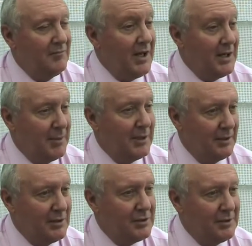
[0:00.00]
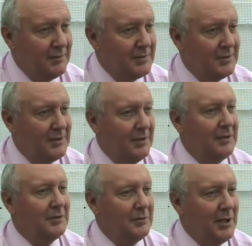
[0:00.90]
very big initiatives
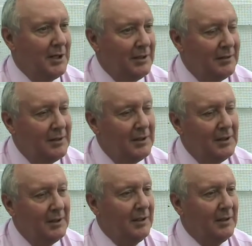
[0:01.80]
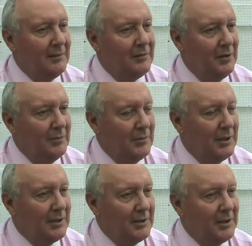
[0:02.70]
underway, from
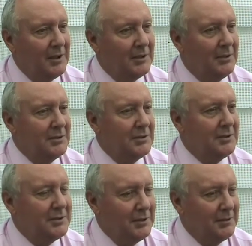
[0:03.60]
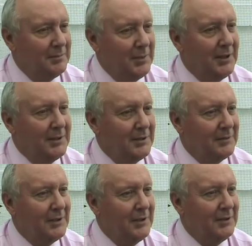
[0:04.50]
early diagnosis to palliative
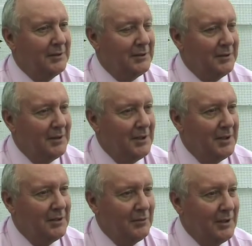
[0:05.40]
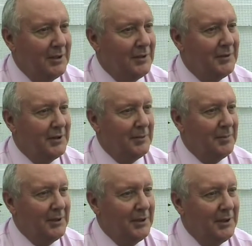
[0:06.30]
care to
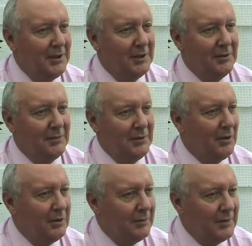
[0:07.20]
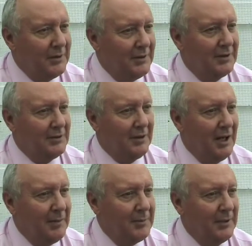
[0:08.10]
radiotherapy review. All of these things are
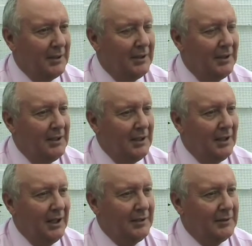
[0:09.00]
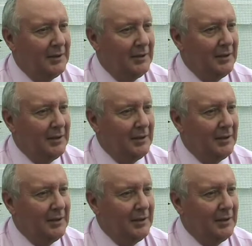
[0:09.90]
happening. And